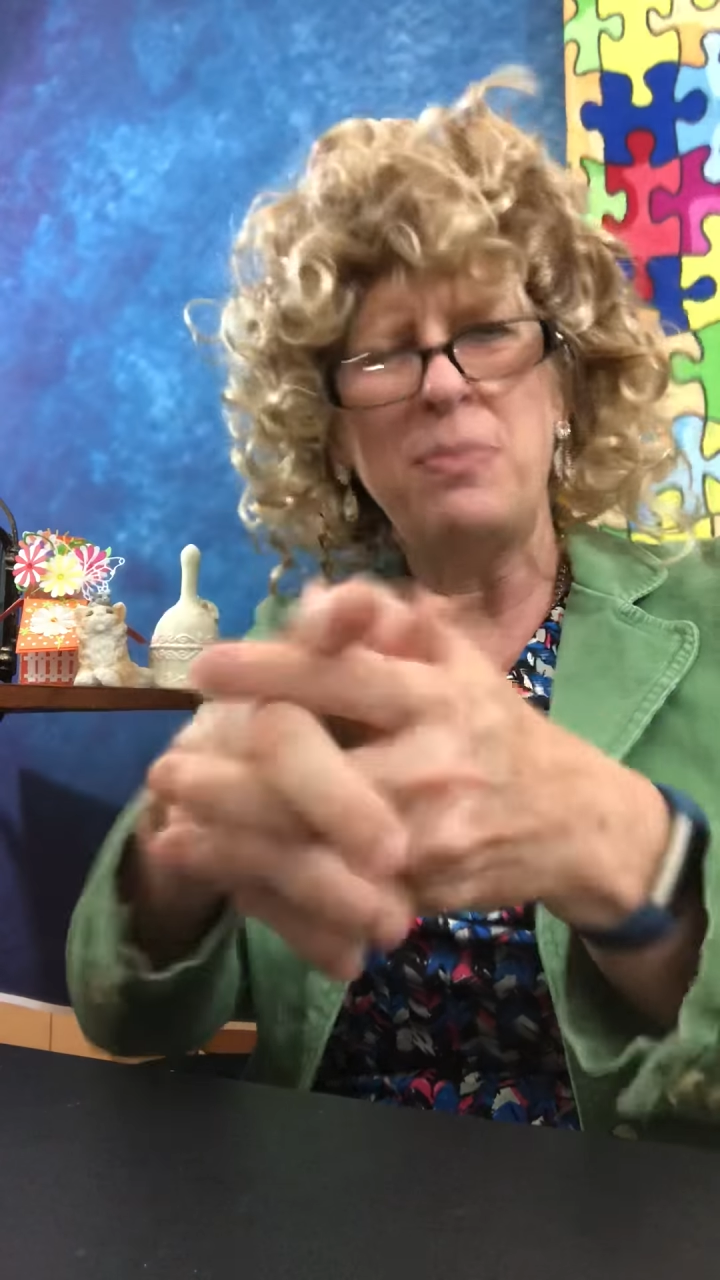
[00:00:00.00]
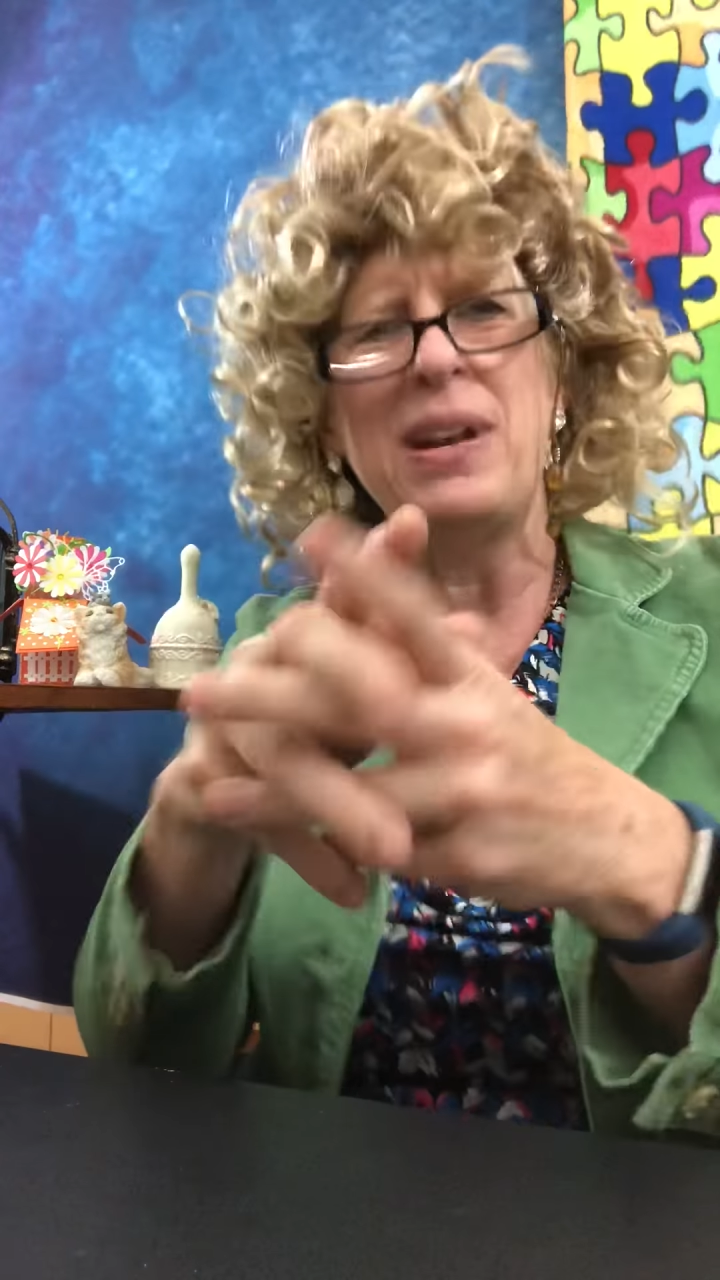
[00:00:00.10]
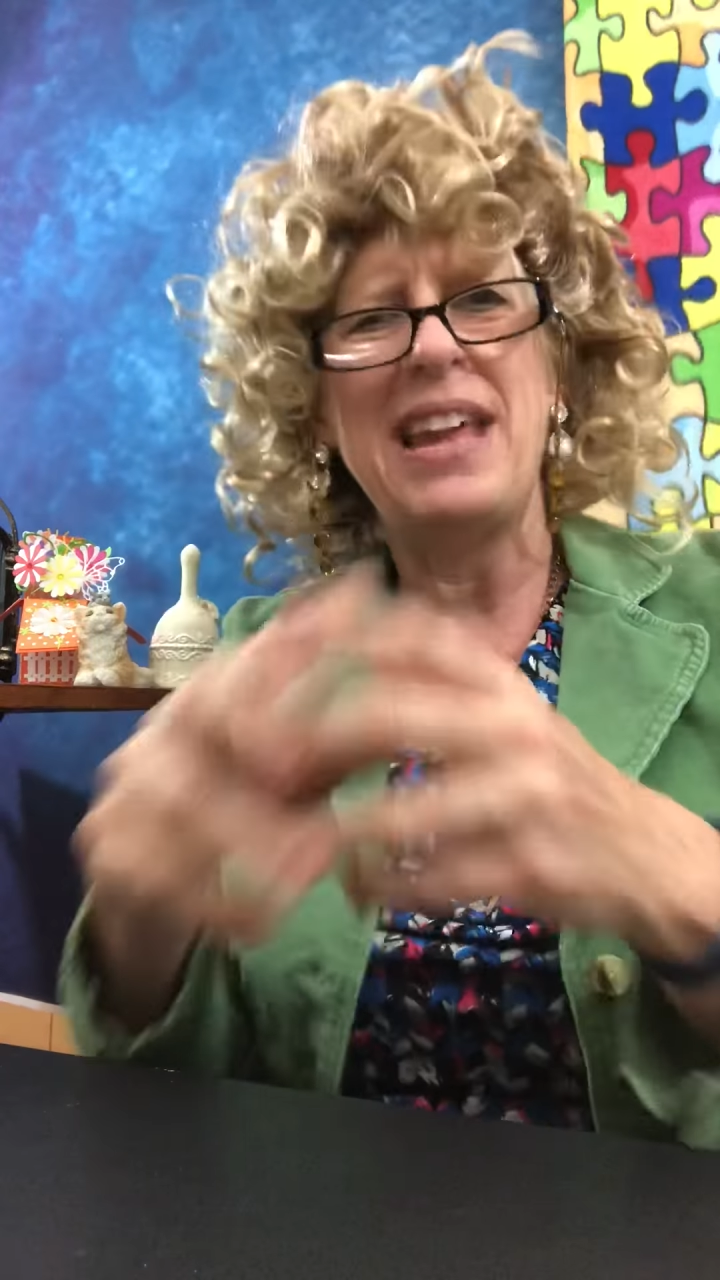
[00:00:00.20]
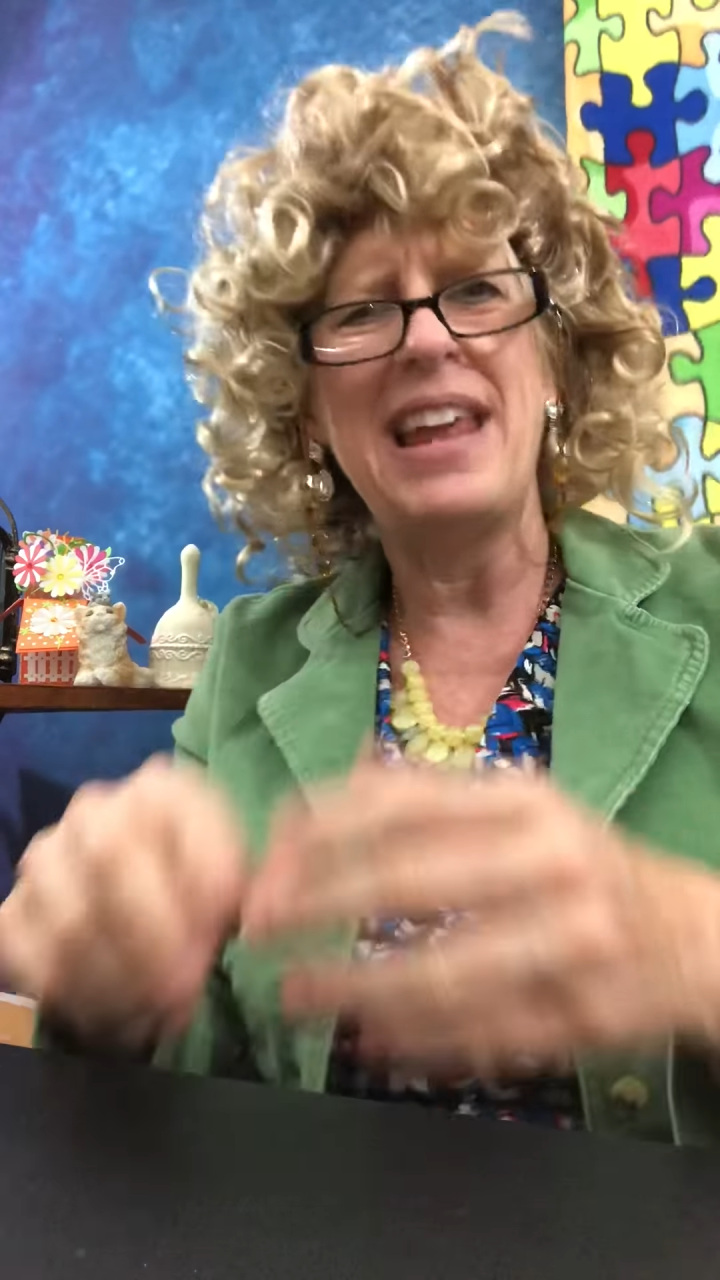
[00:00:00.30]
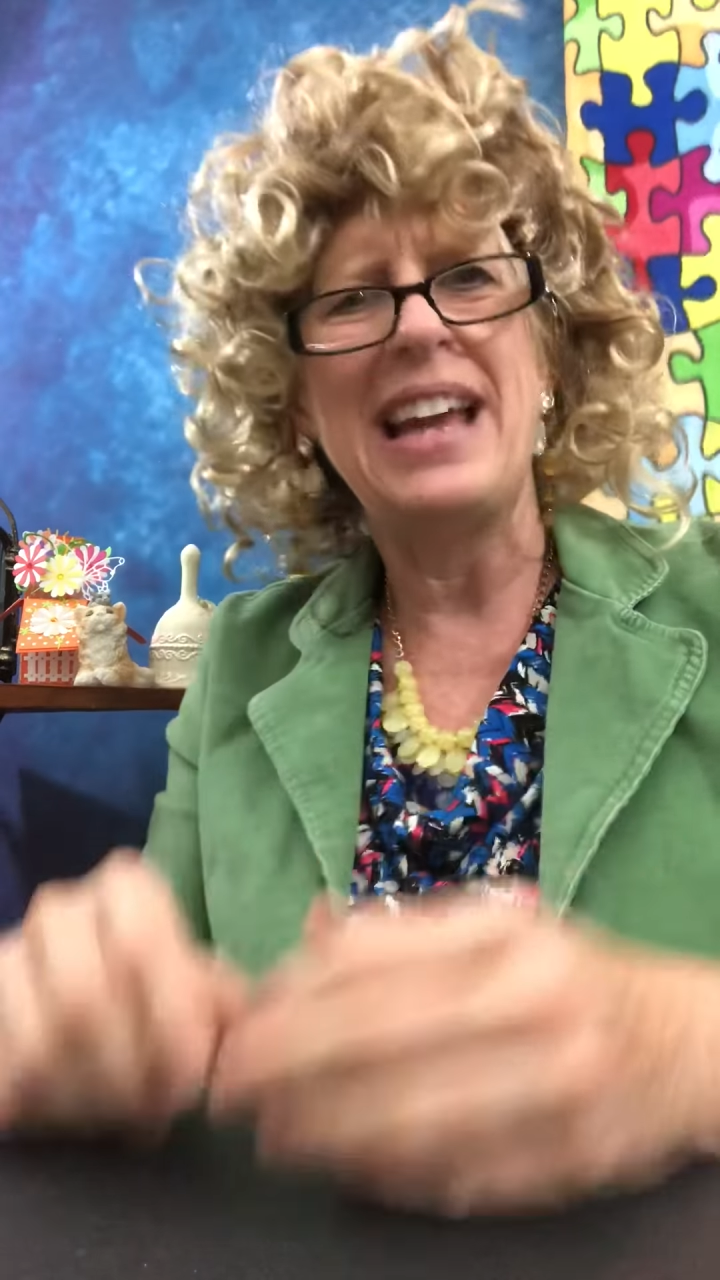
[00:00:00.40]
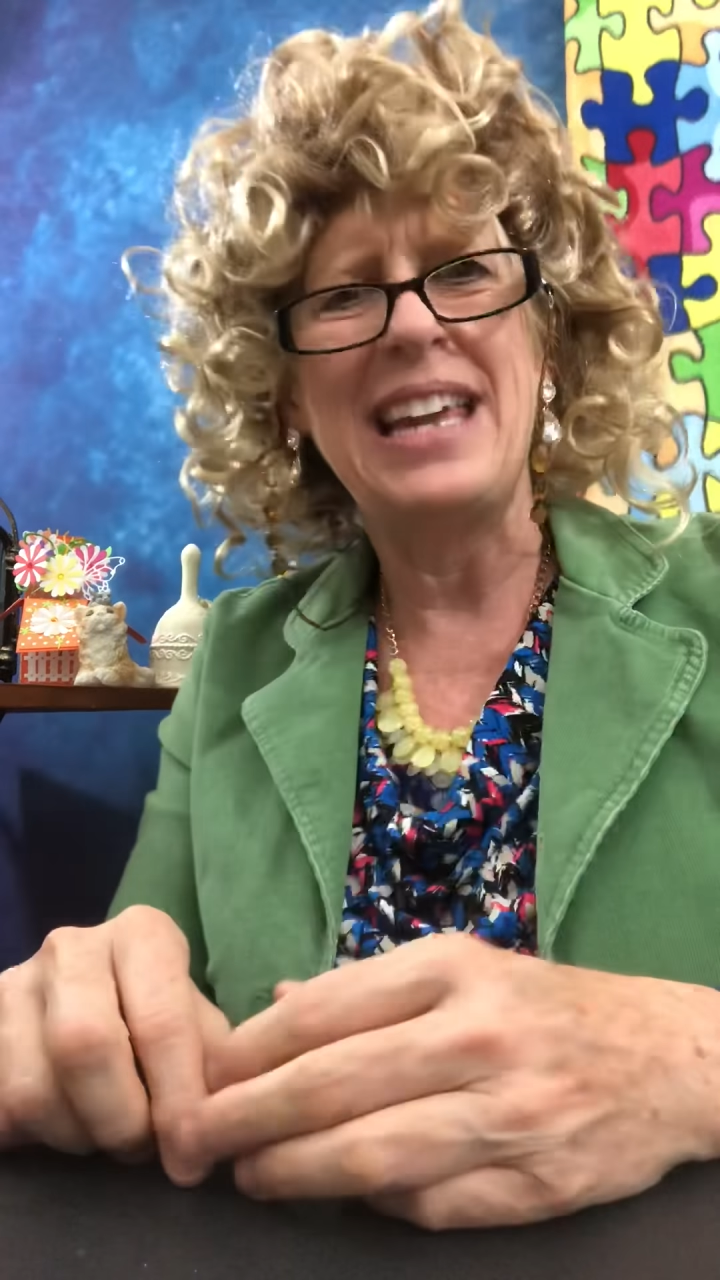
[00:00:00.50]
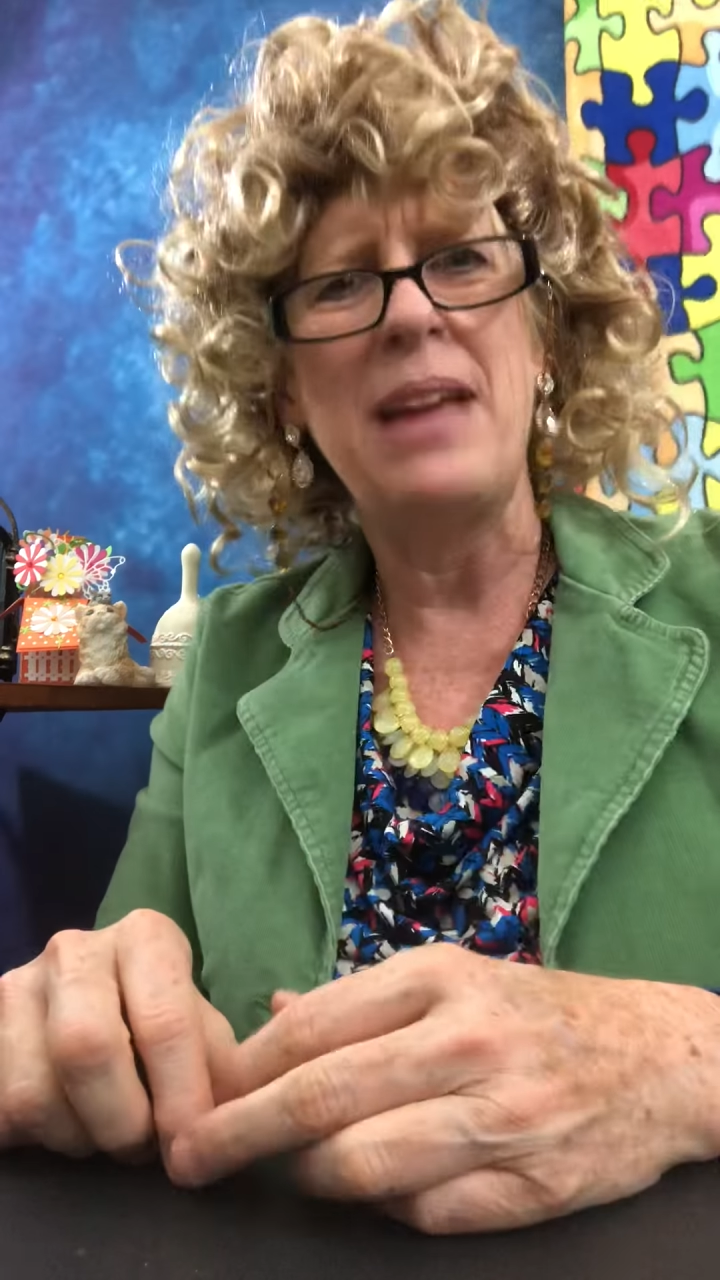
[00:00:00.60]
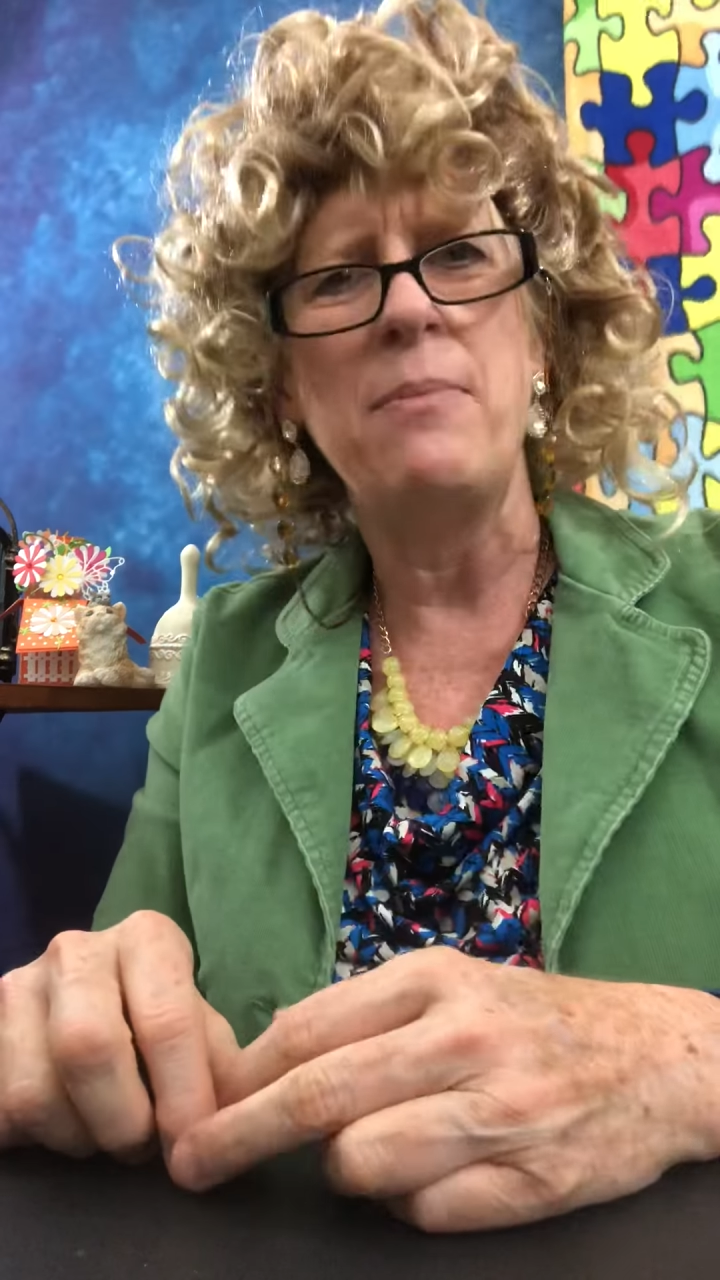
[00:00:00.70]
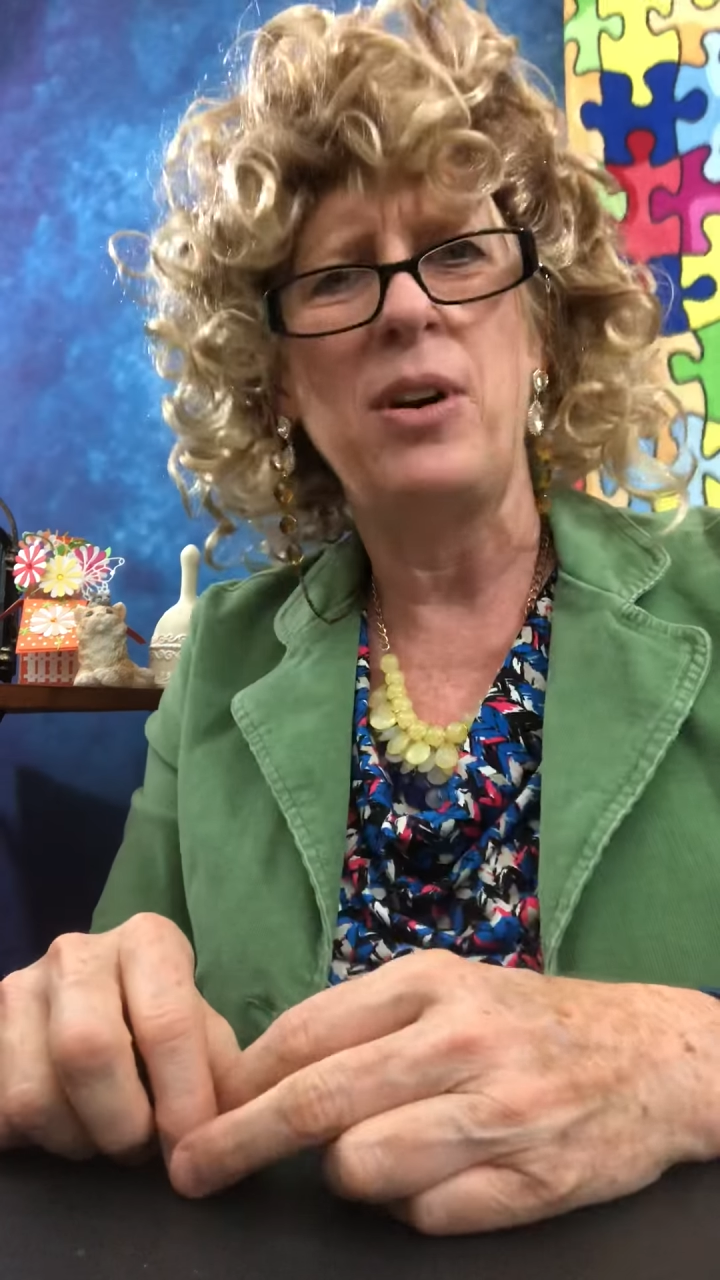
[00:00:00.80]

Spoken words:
play that game